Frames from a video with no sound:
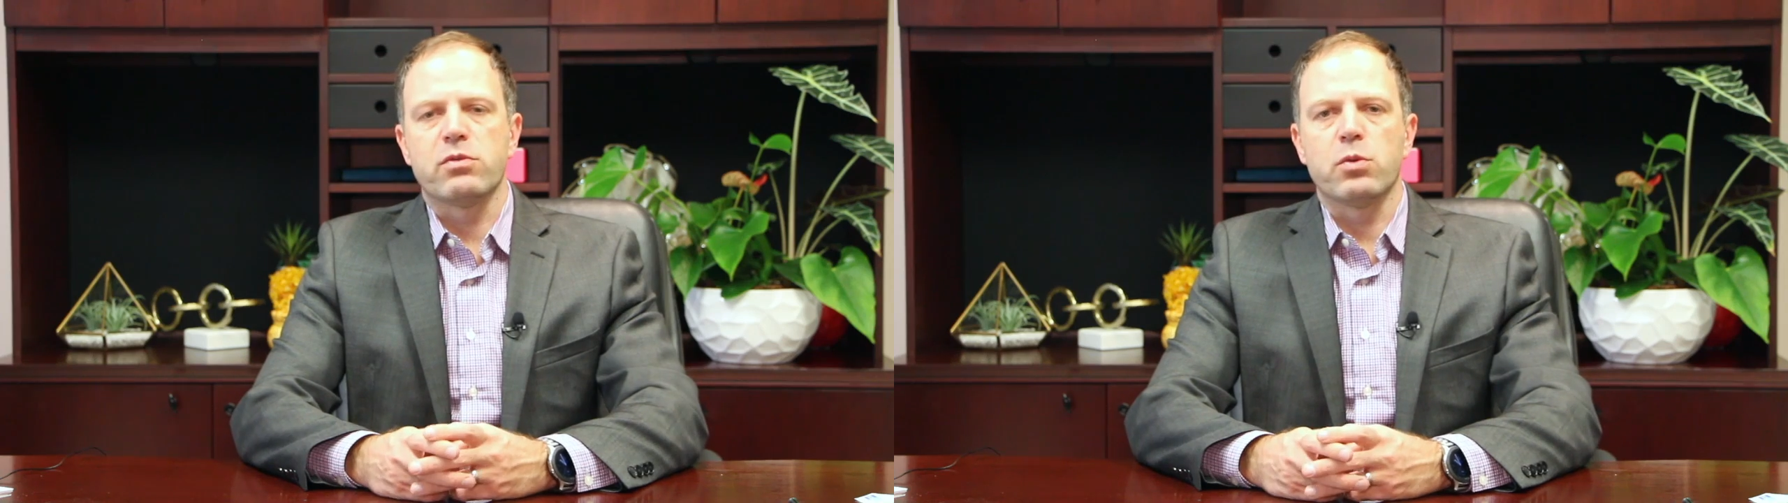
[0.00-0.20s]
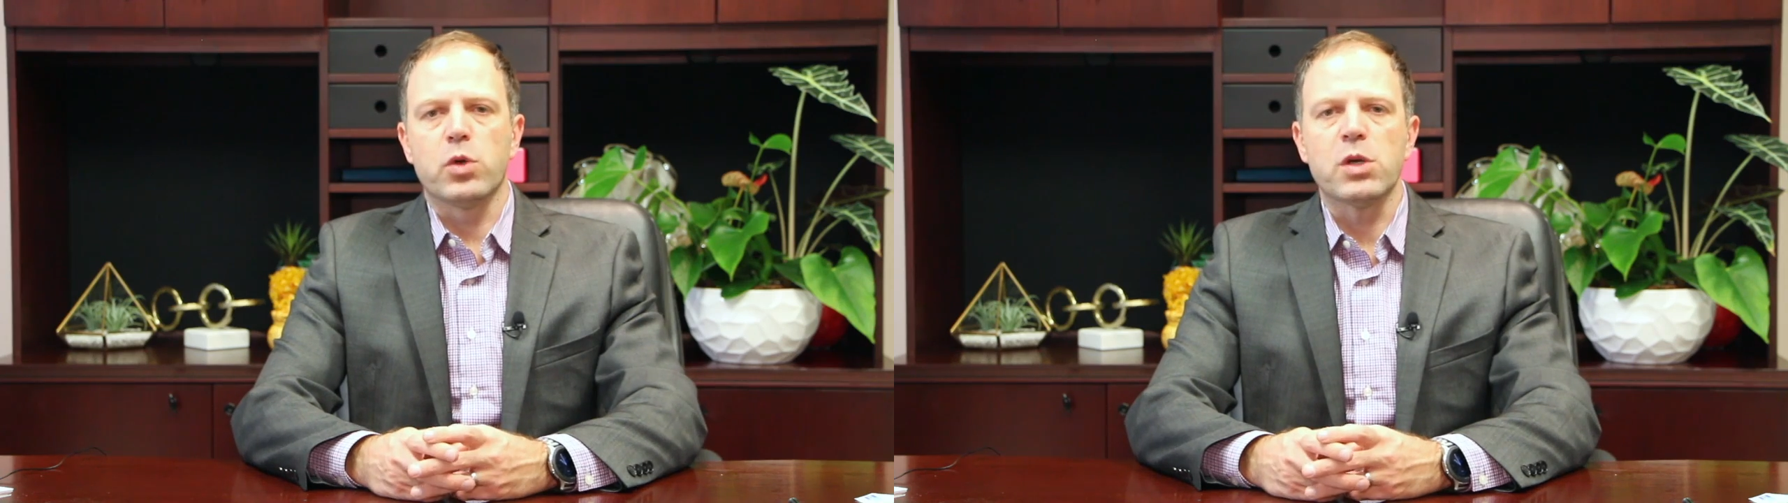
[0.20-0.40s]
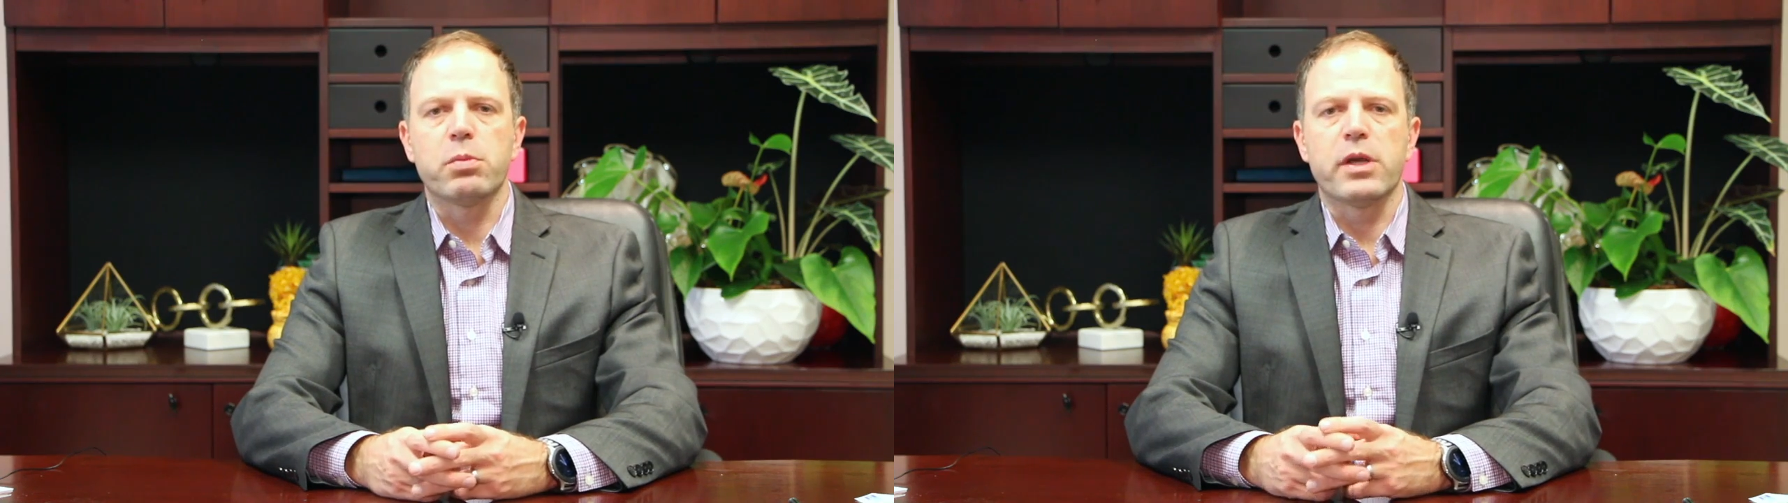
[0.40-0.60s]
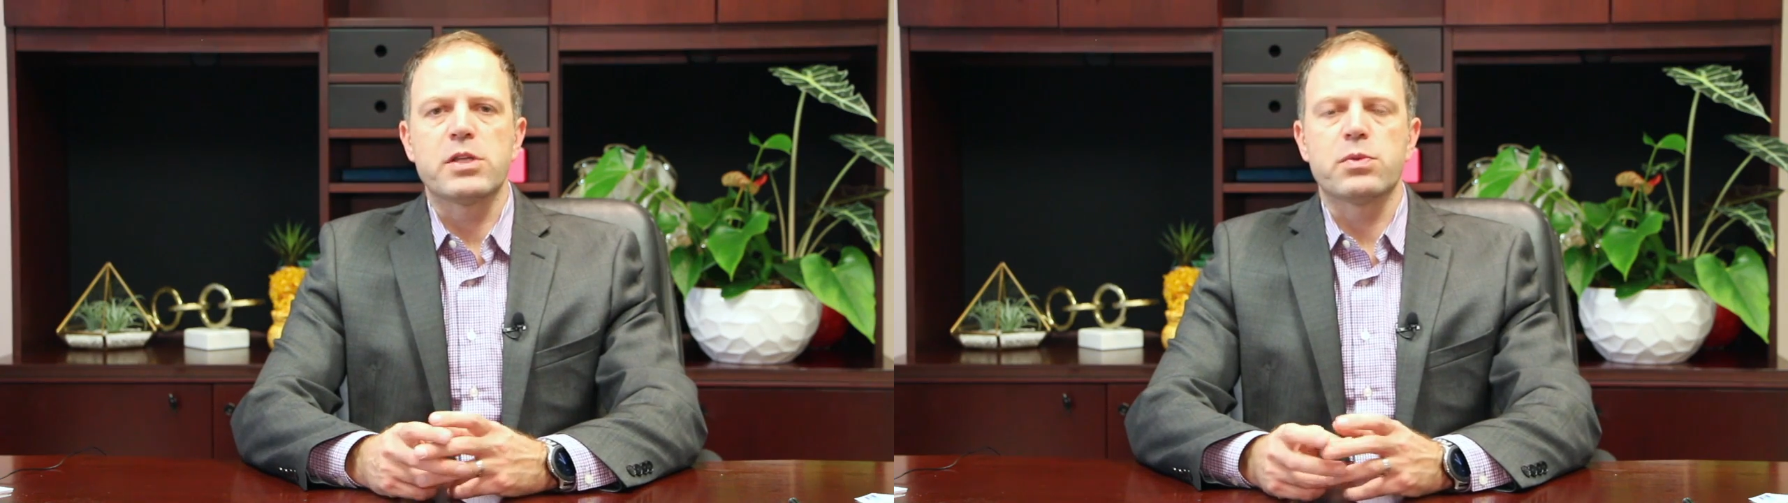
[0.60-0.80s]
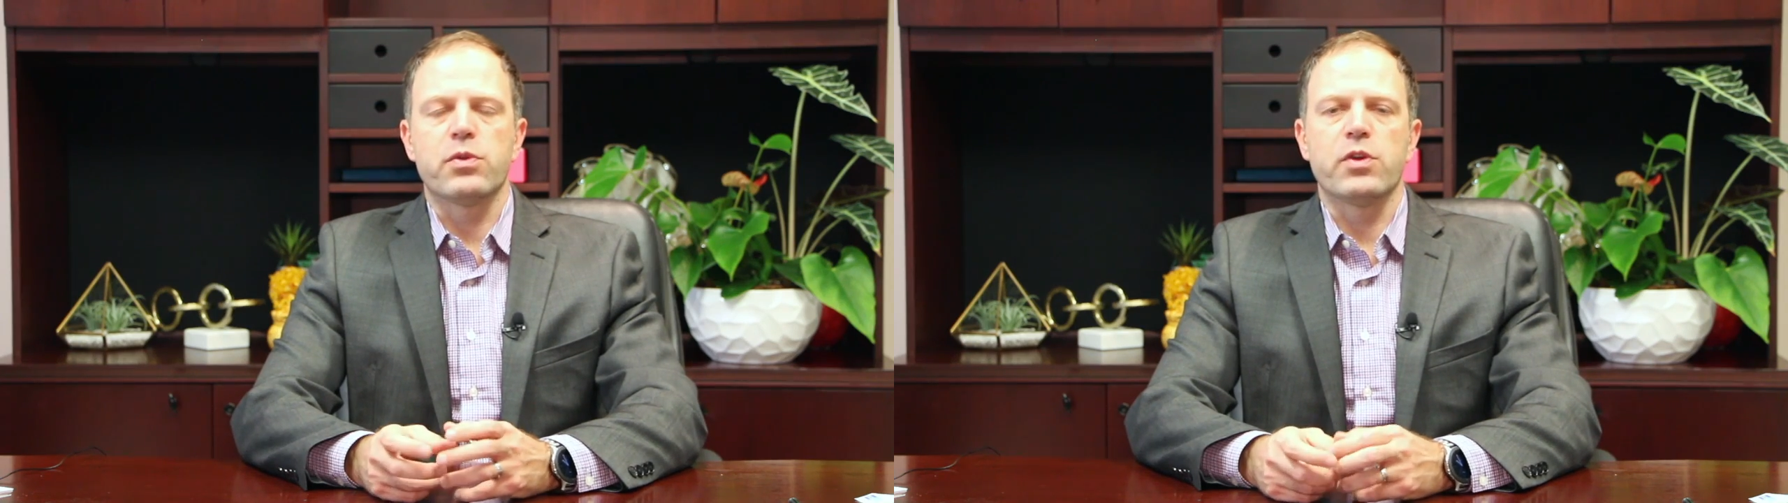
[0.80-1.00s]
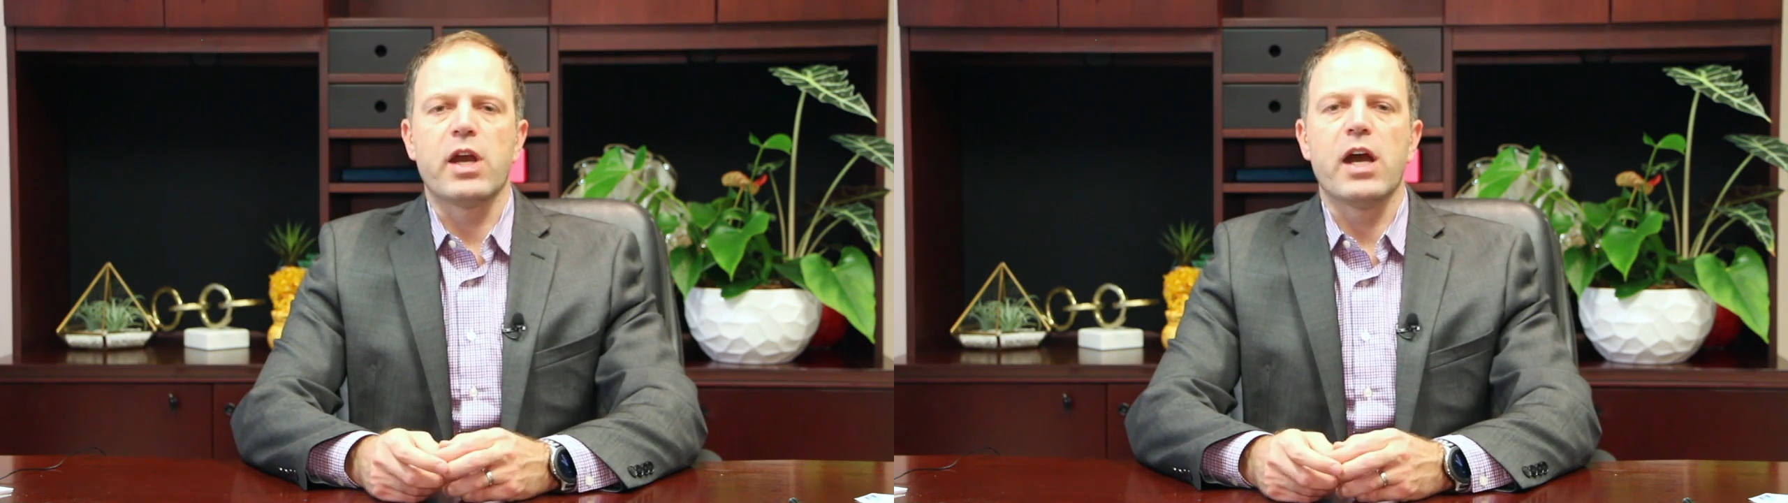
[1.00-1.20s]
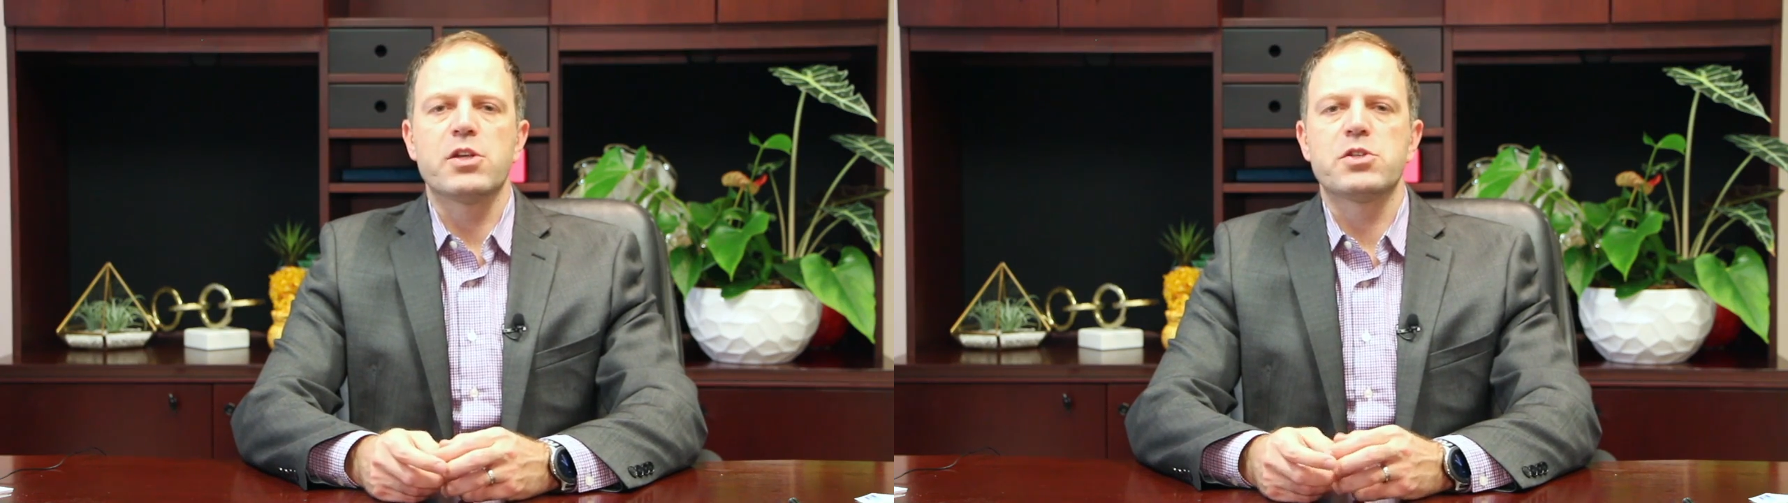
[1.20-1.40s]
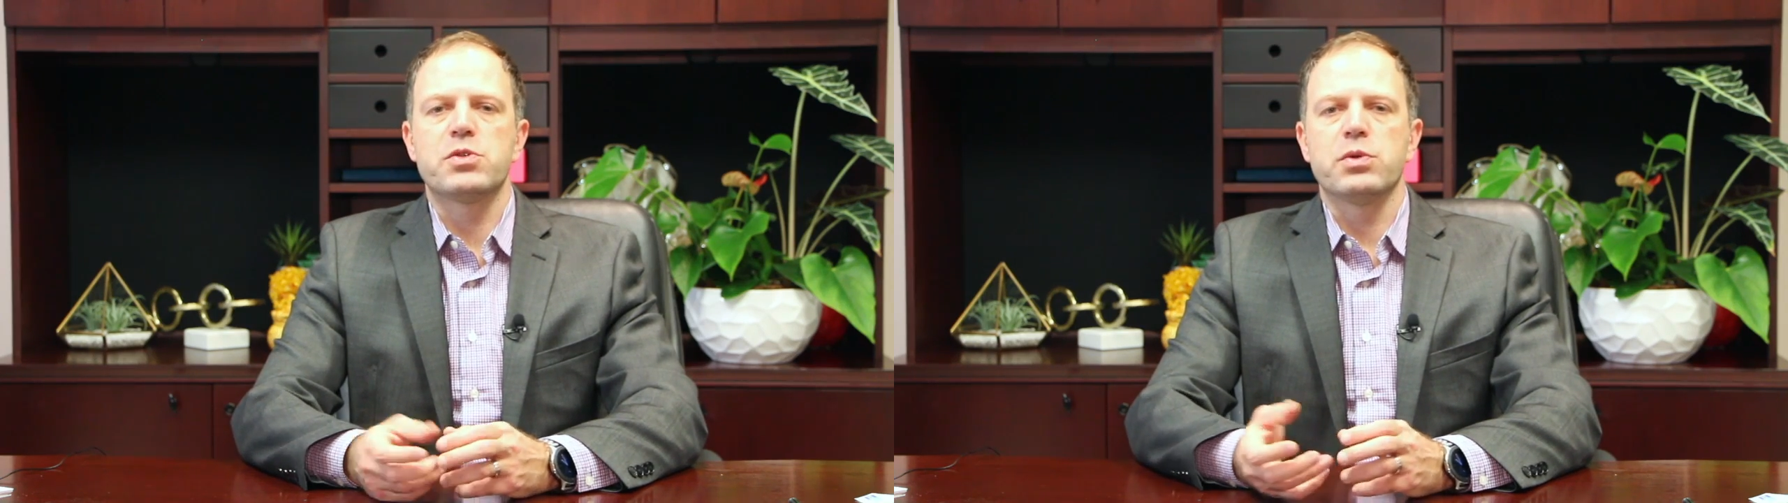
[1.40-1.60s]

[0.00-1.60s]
of the workplace with regards